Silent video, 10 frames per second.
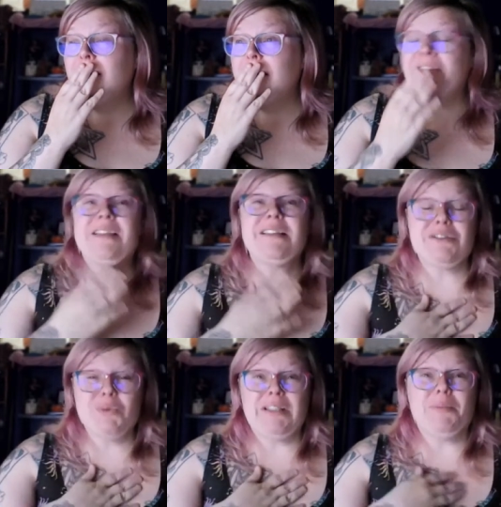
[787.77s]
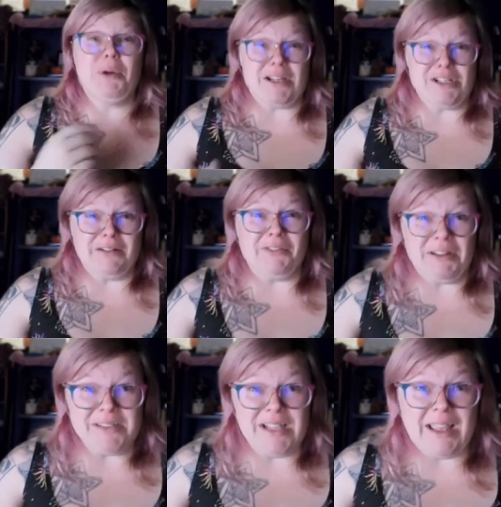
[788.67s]
if this is what depression
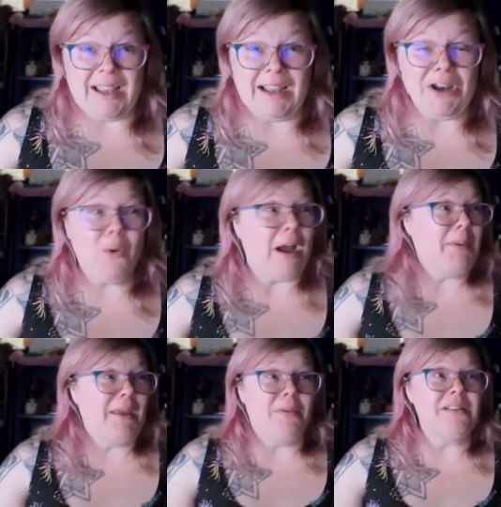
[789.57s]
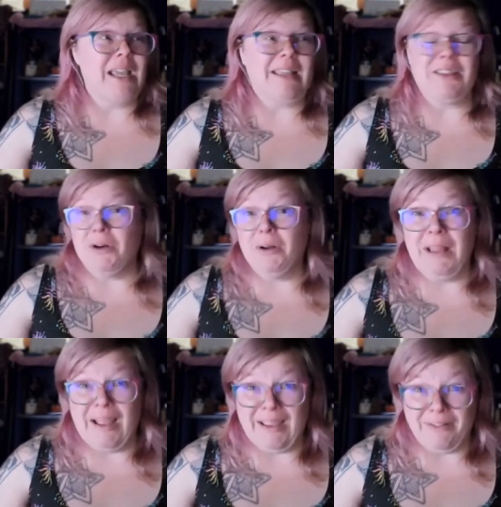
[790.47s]
feels like, I know why people take their own
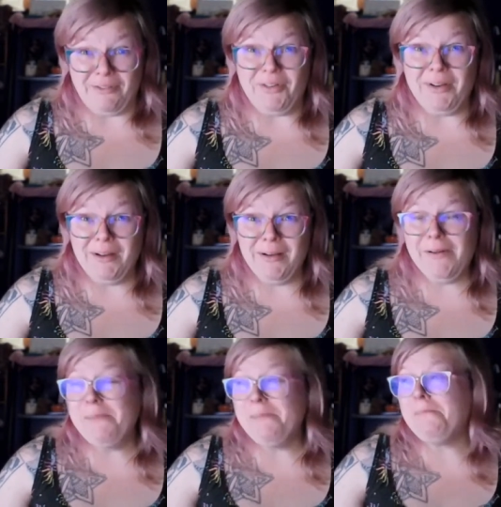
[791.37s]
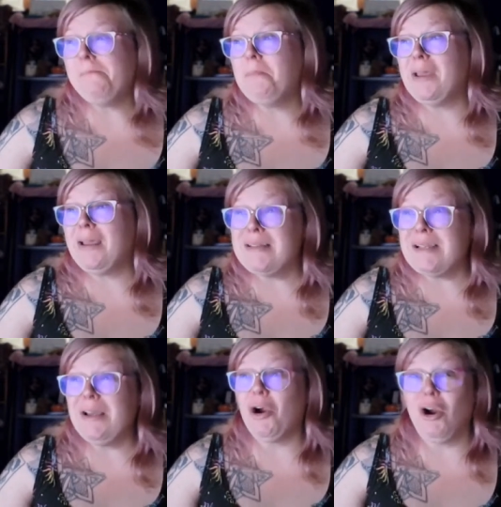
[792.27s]
life. Because
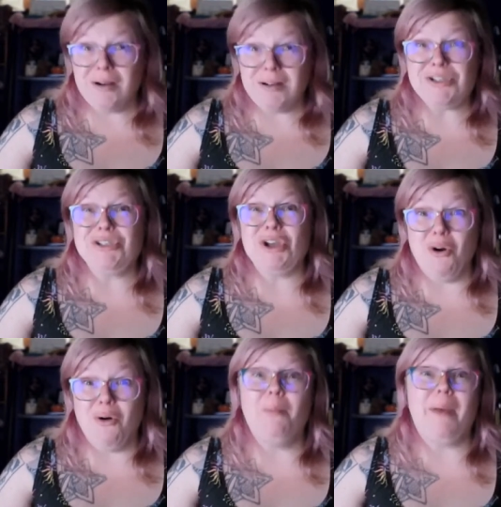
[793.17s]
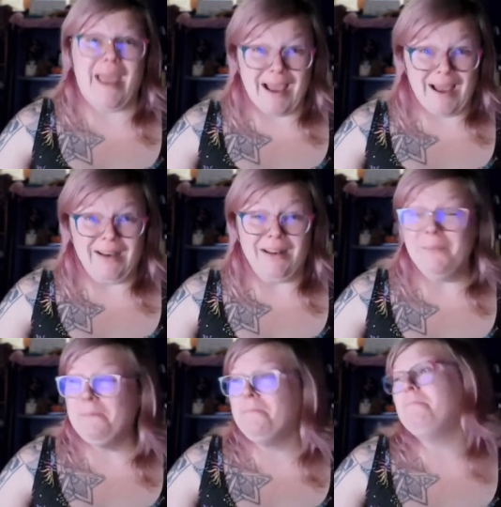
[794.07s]
it hurts so bad.
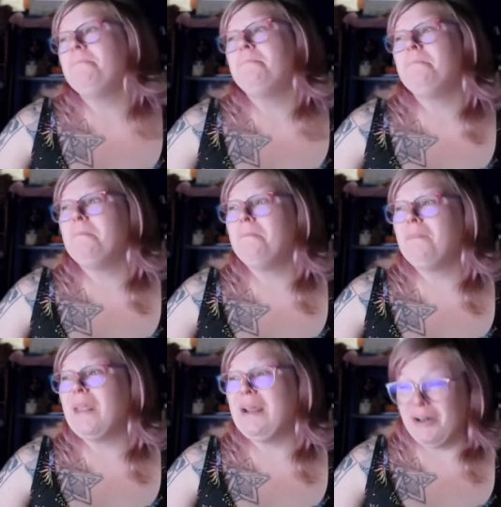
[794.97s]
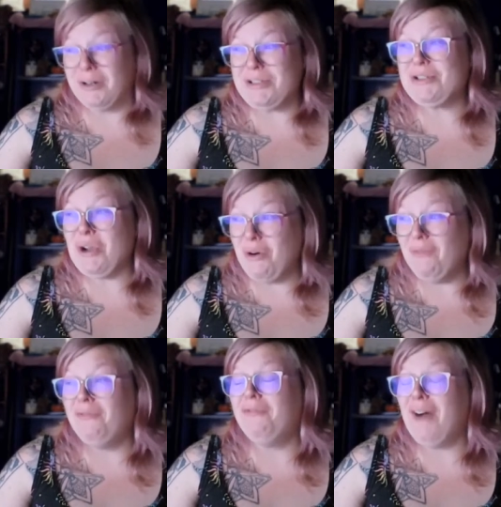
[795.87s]
It hurts
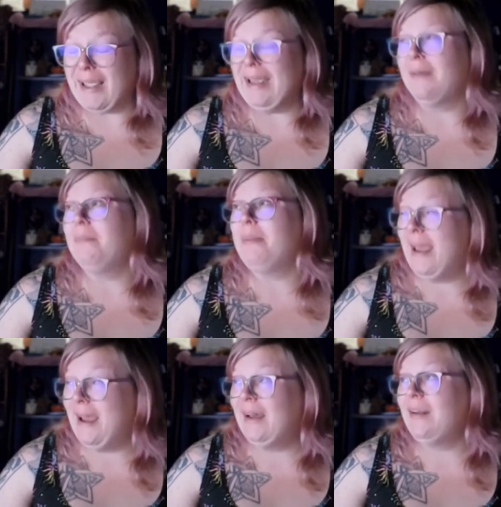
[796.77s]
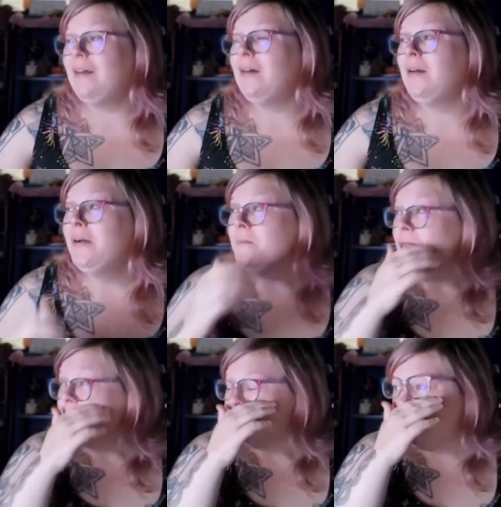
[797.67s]
so fucking bad.
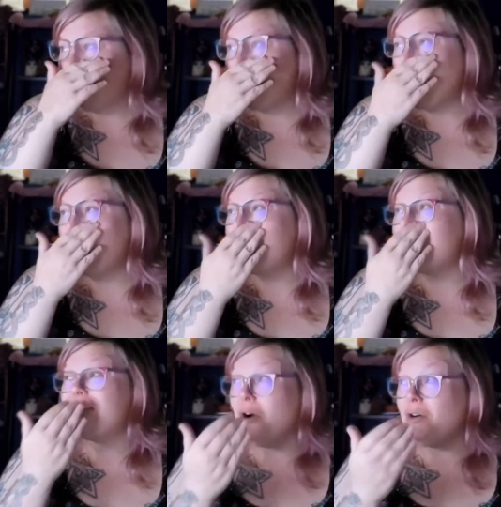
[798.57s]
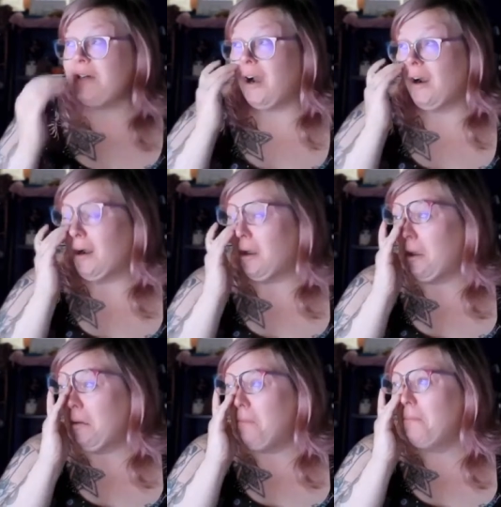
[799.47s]
It was so dark.
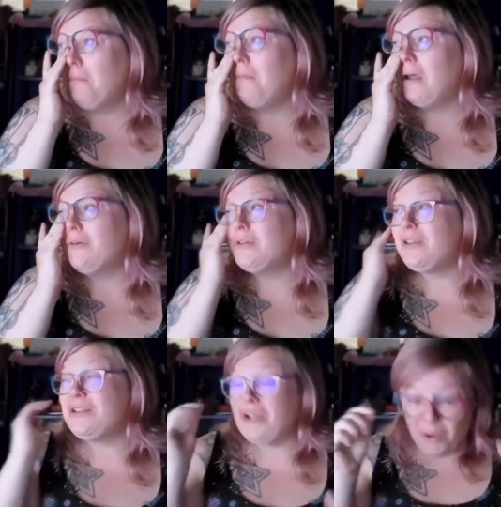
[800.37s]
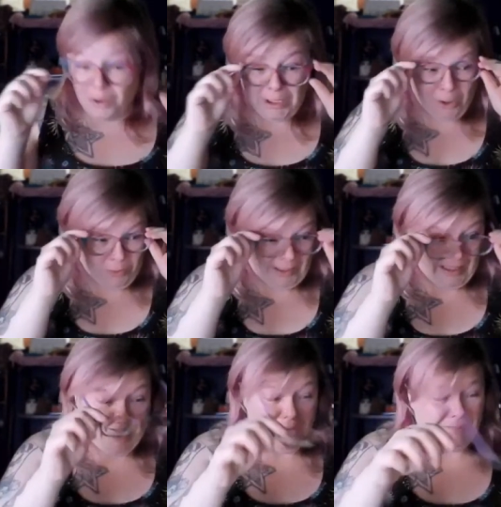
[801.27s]
And it was so
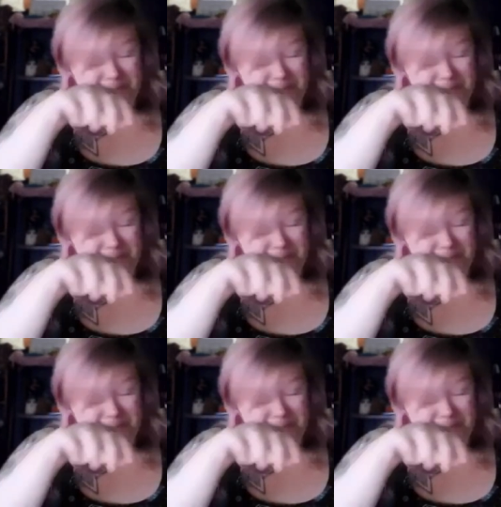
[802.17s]
lonely.